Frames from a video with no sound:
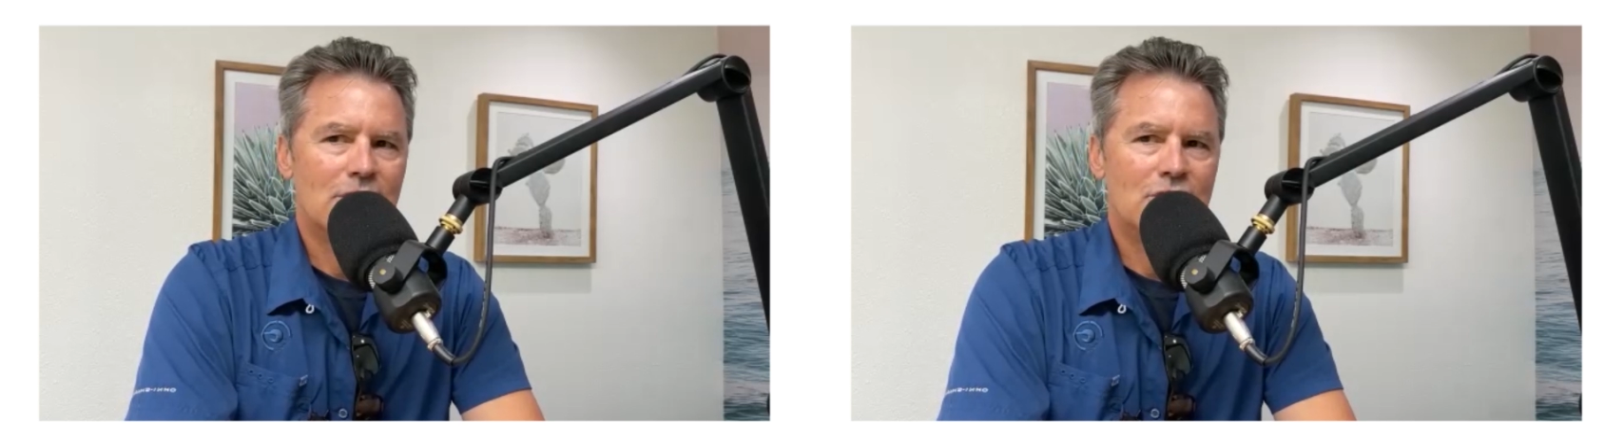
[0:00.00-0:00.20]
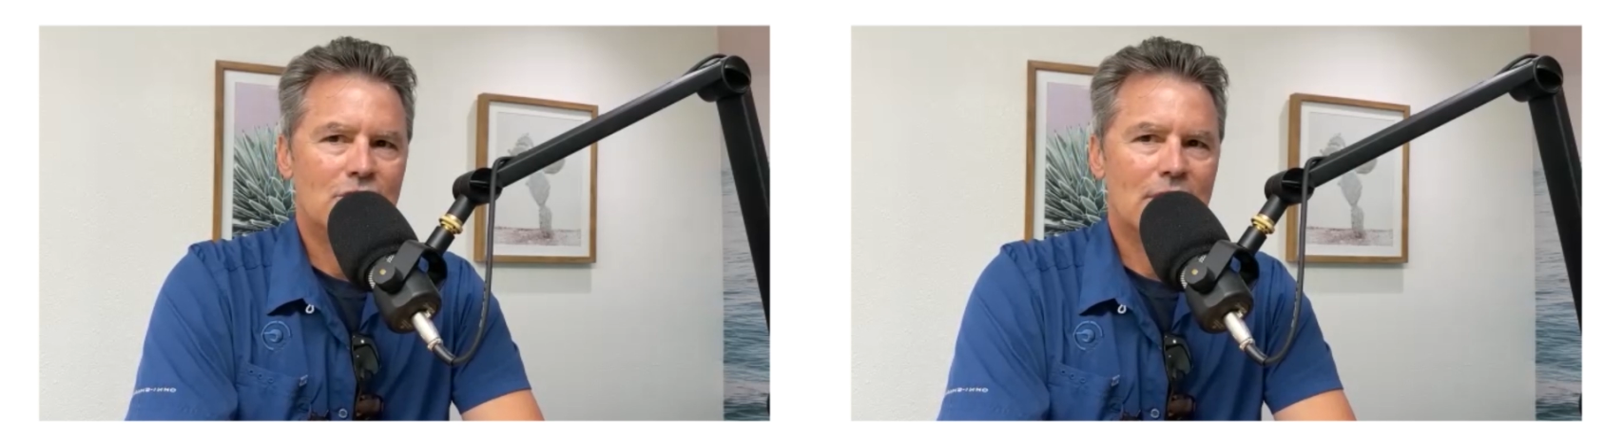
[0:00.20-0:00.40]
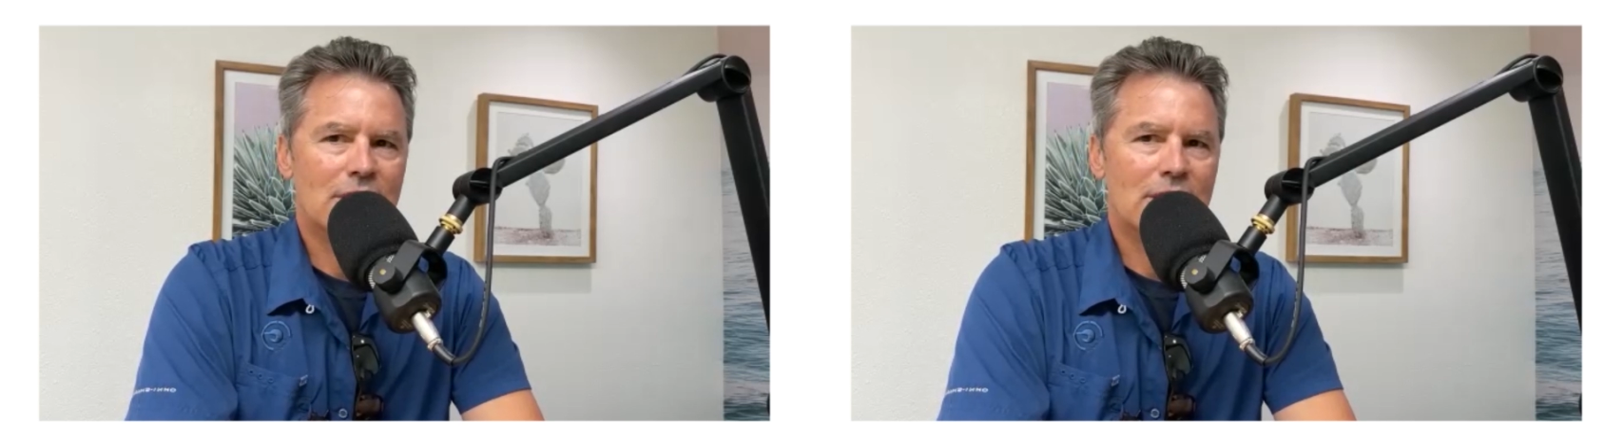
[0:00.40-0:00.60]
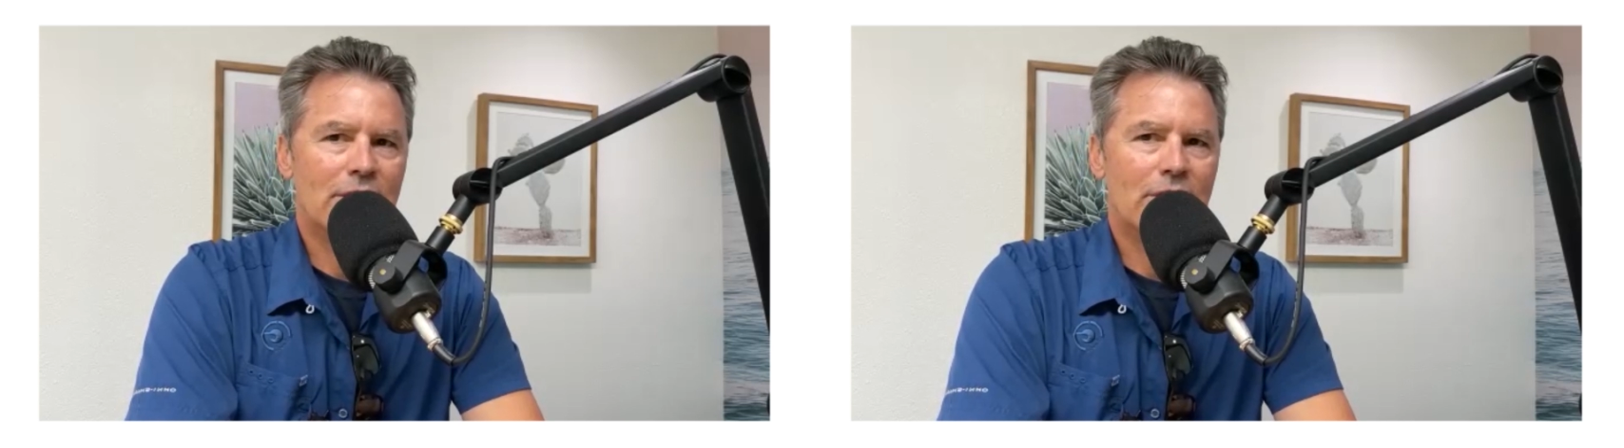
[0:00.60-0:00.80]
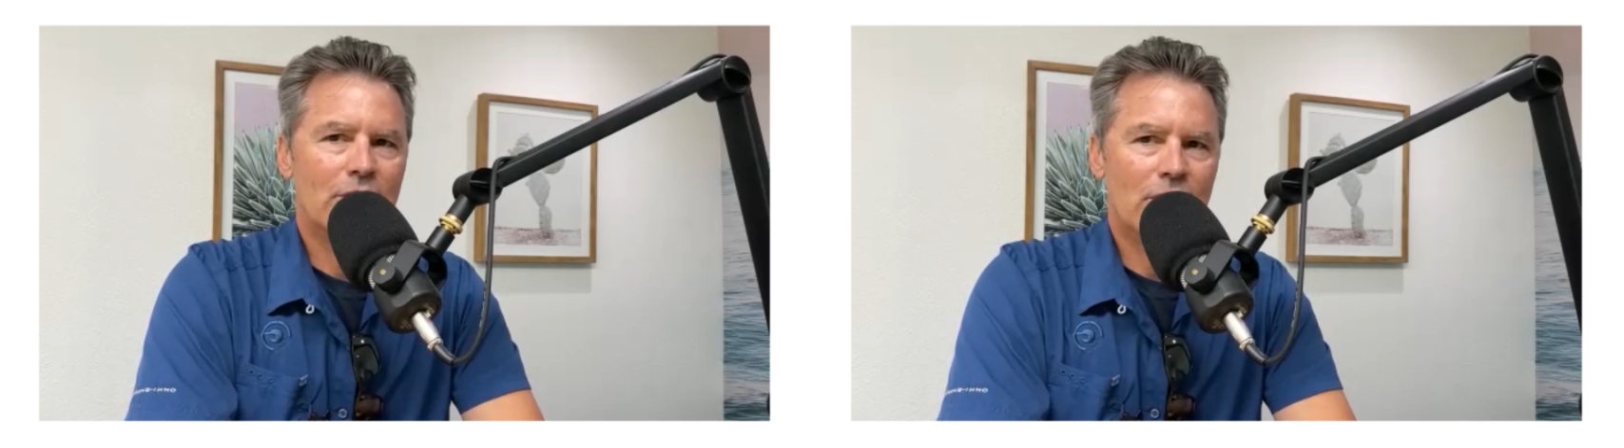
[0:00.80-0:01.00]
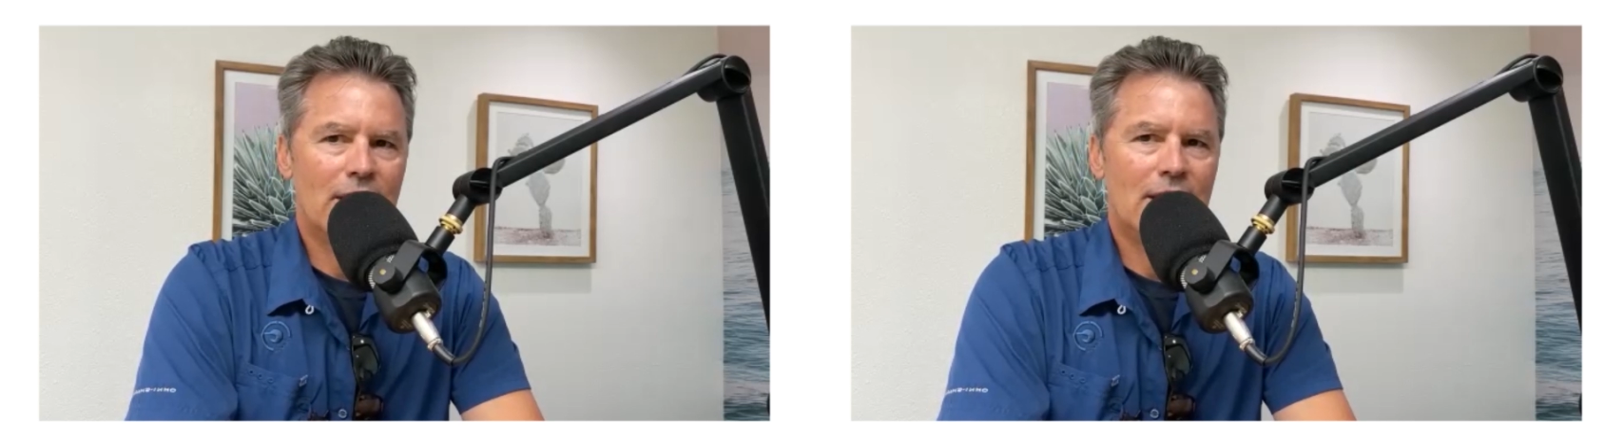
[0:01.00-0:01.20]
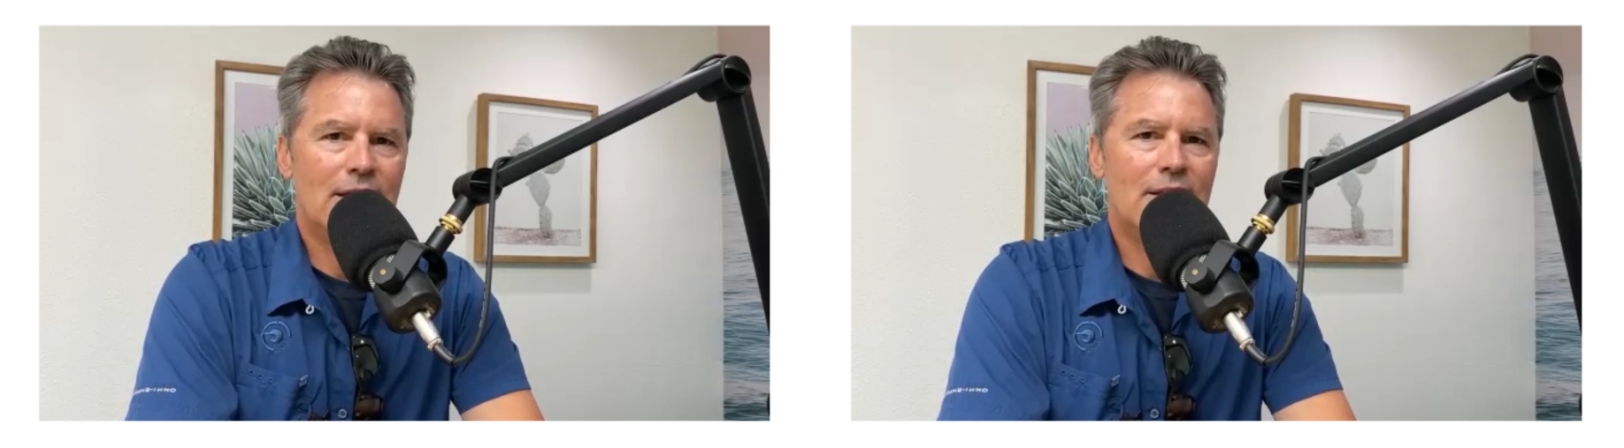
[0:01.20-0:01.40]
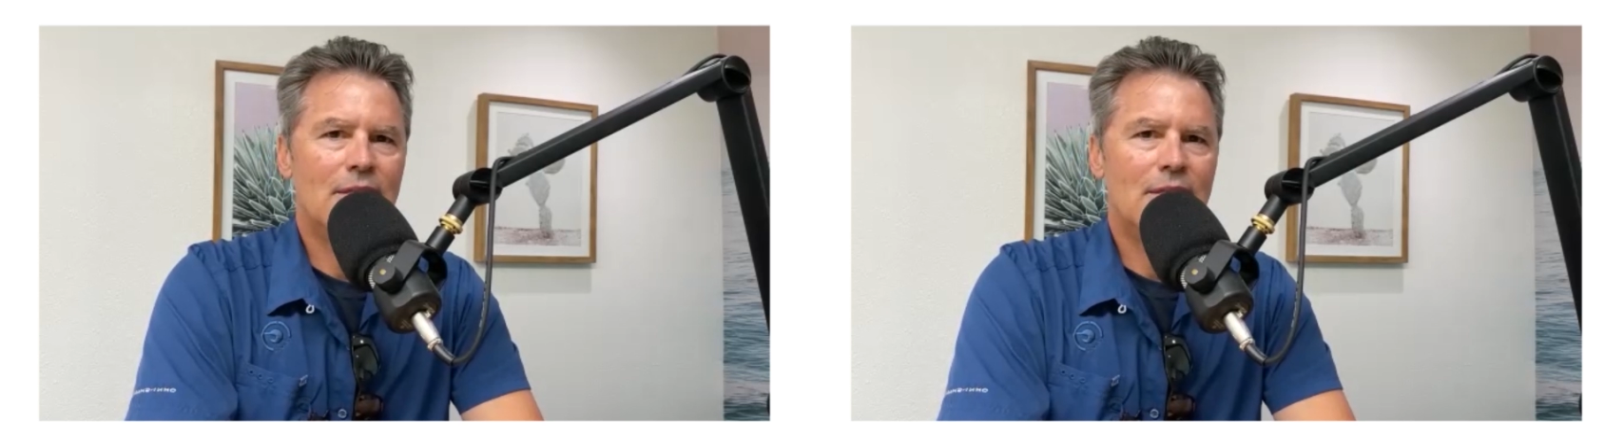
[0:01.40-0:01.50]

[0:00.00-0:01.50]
just learning